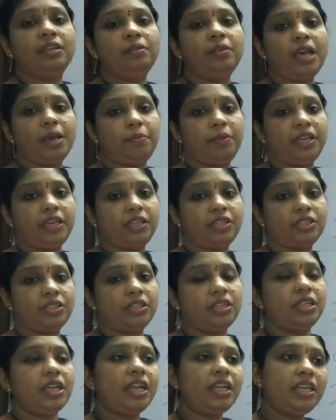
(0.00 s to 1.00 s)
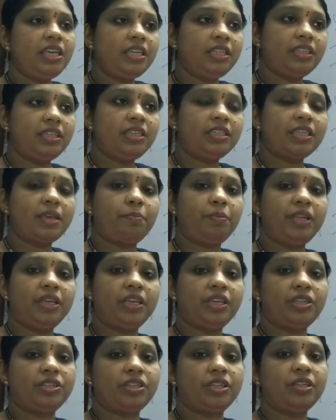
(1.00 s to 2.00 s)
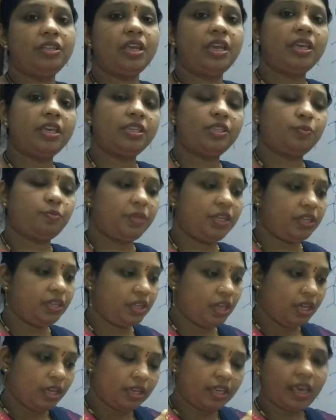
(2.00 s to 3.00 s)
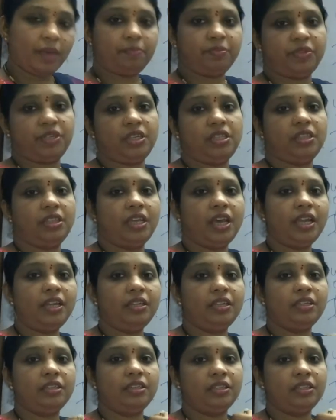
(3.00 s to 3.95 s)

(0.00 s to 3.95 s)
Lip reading: application, and this application has been kept in that